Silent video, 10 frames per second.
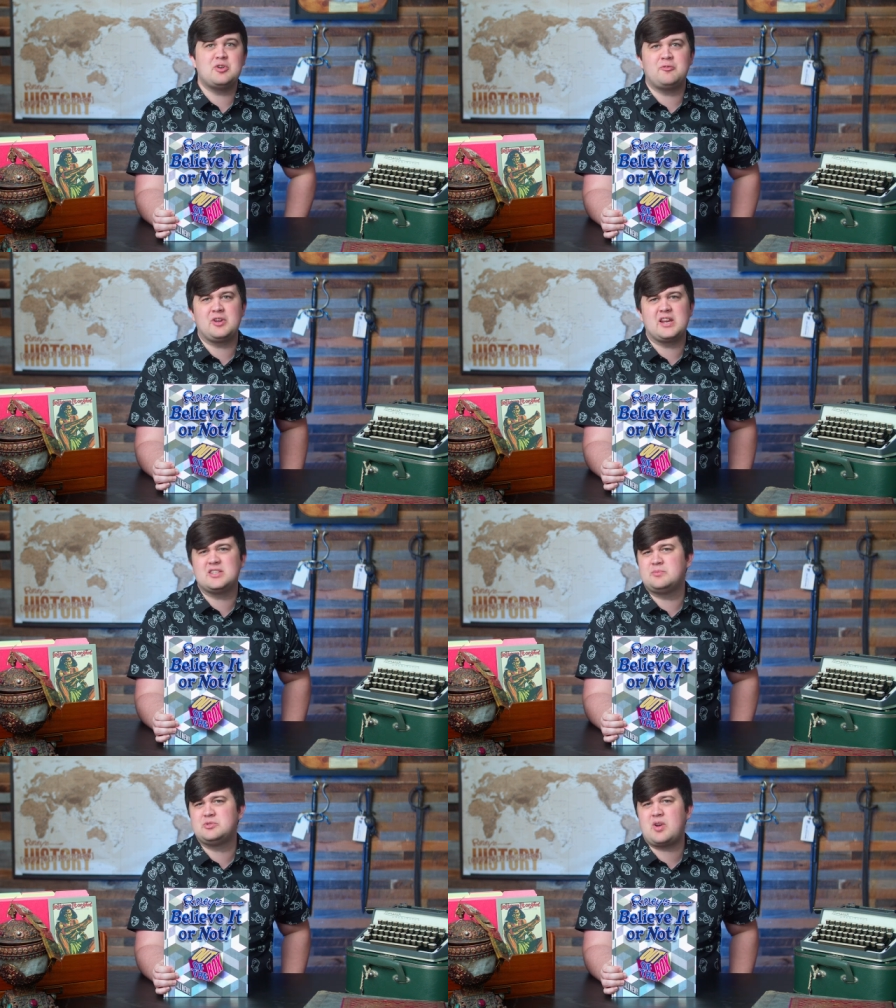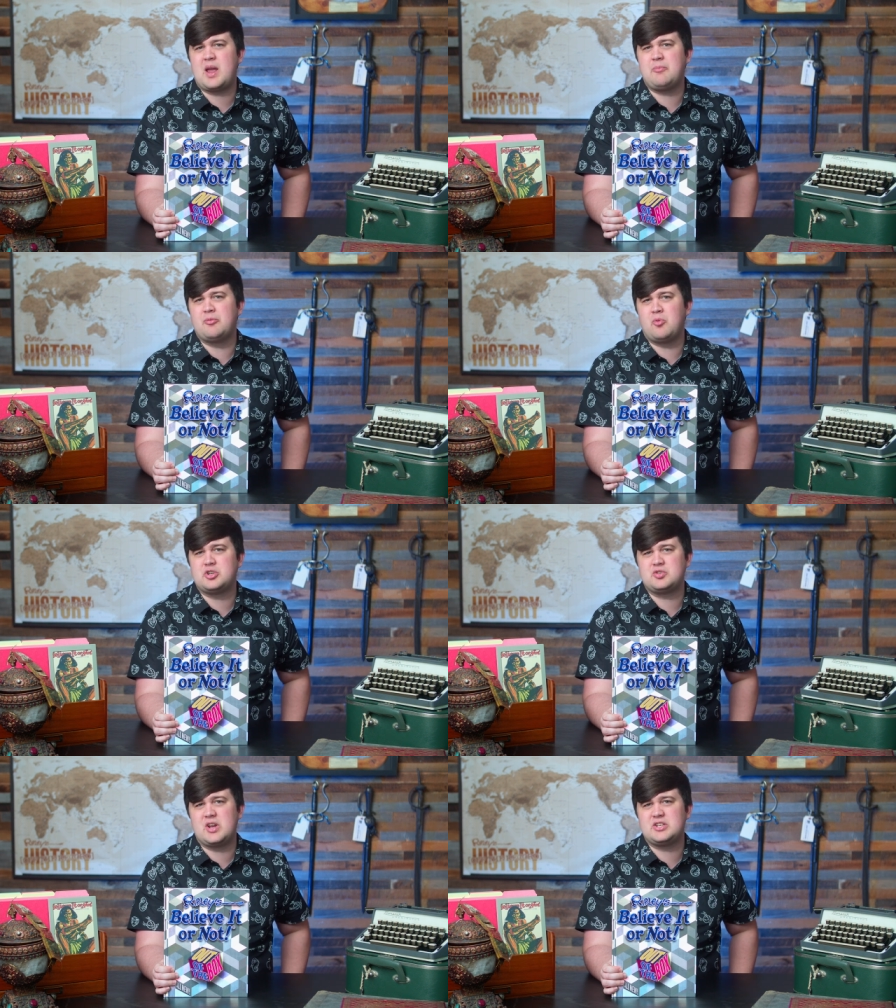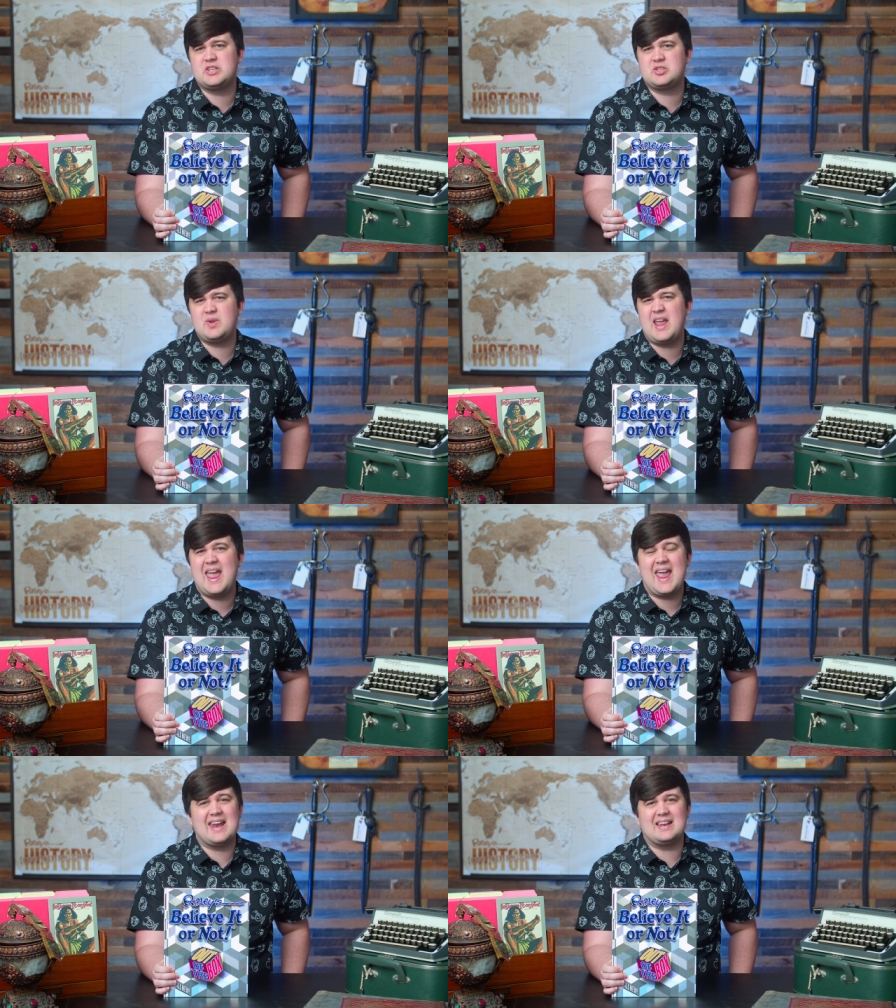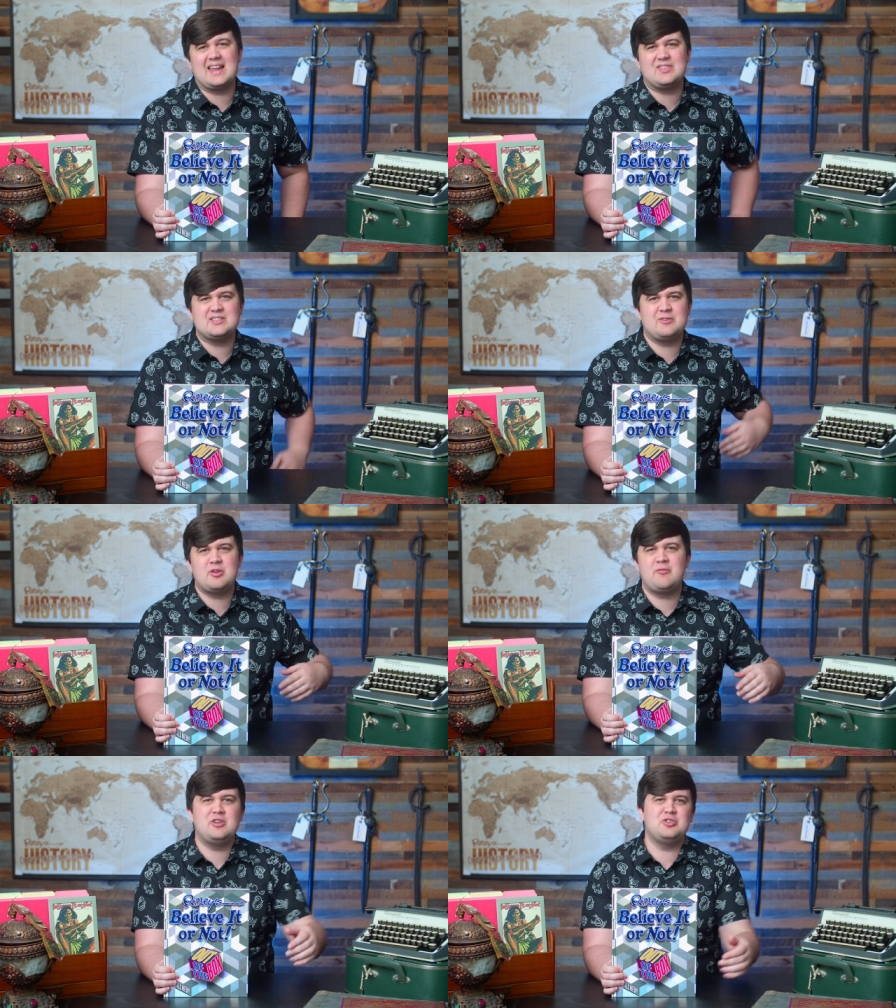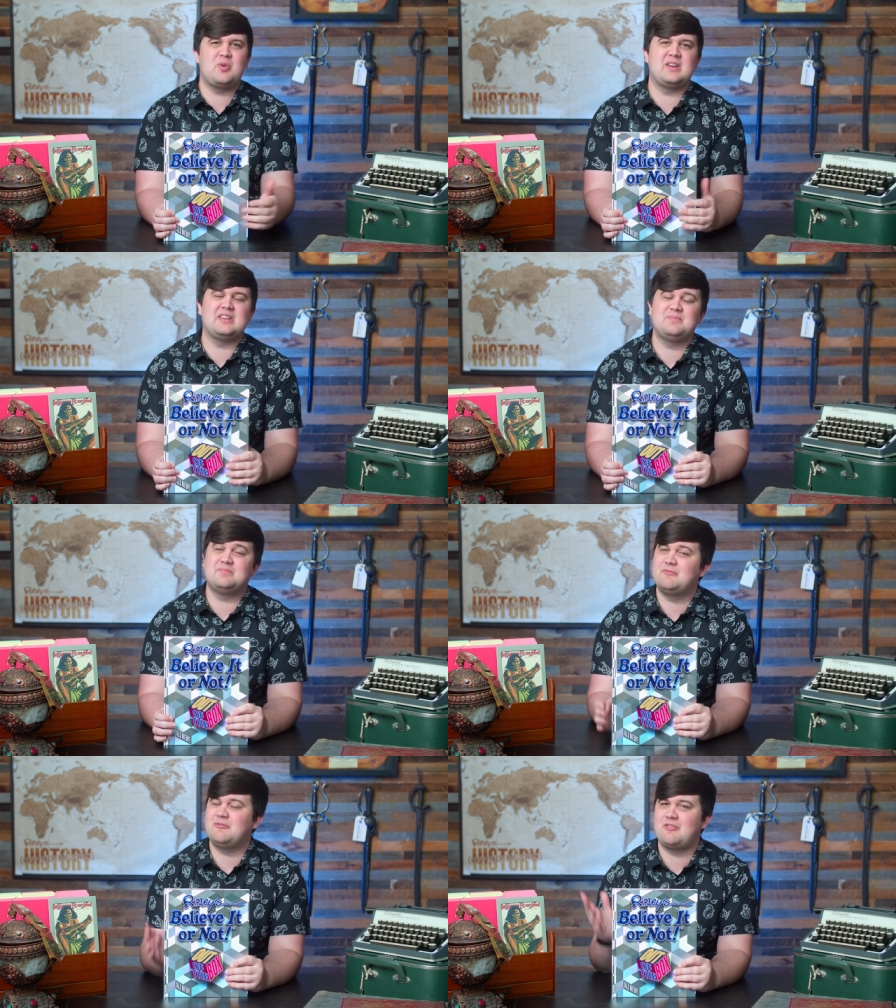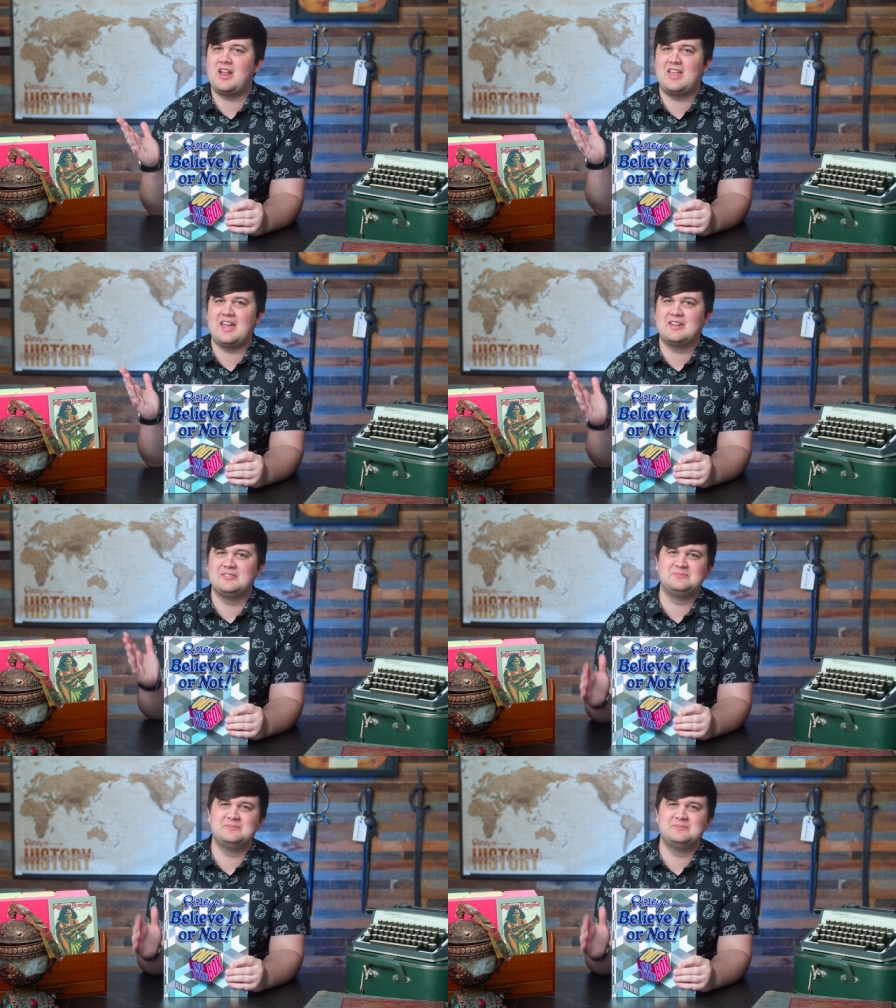don't forget to subscribe for more strange history and like this video if you enjoyed it. Vale.